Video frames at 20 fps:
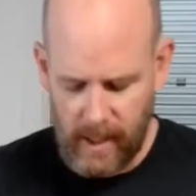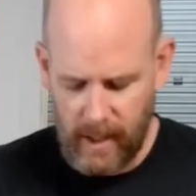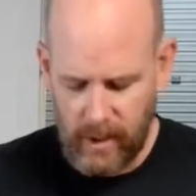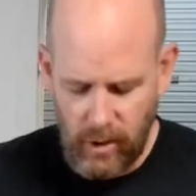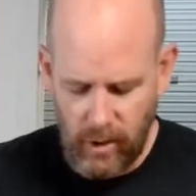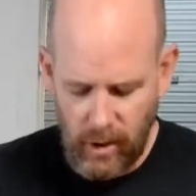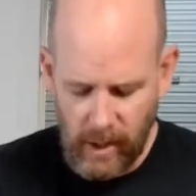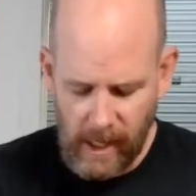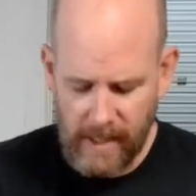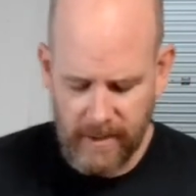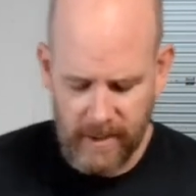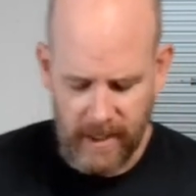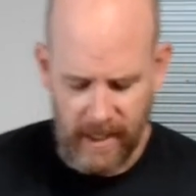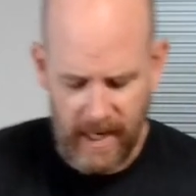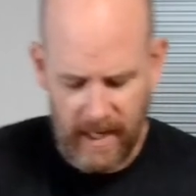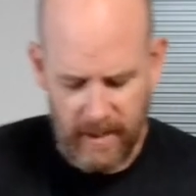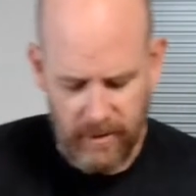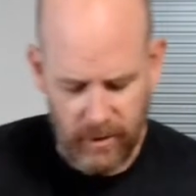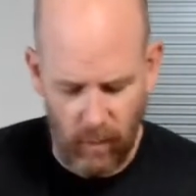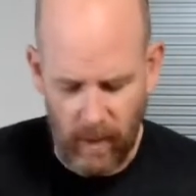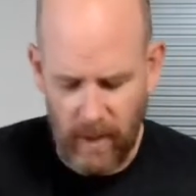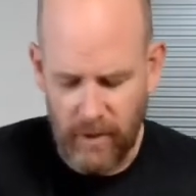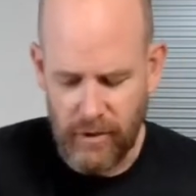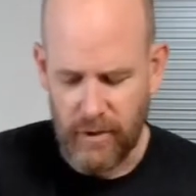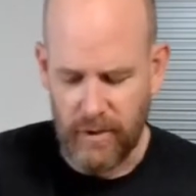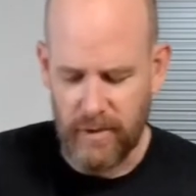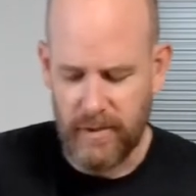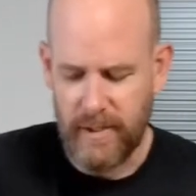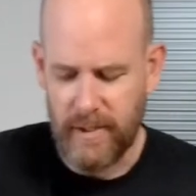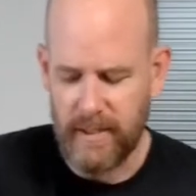you guys can ask
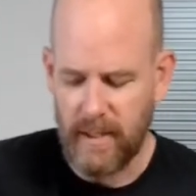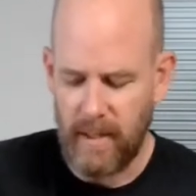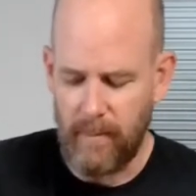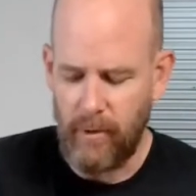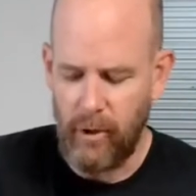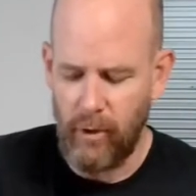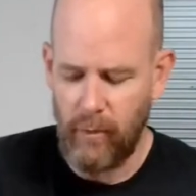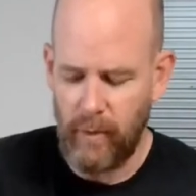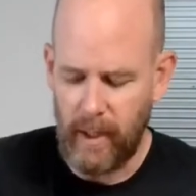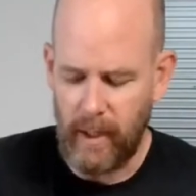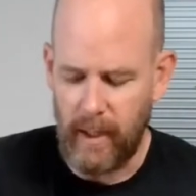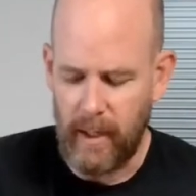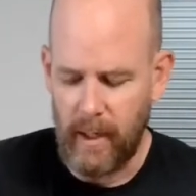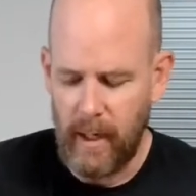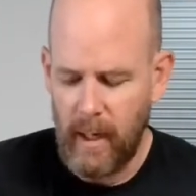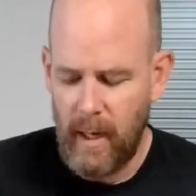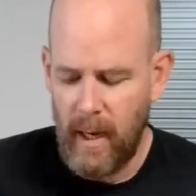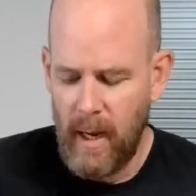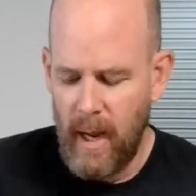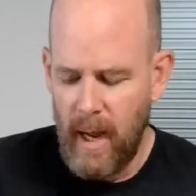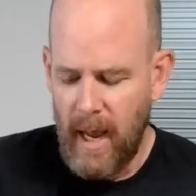questions as I'm doing it.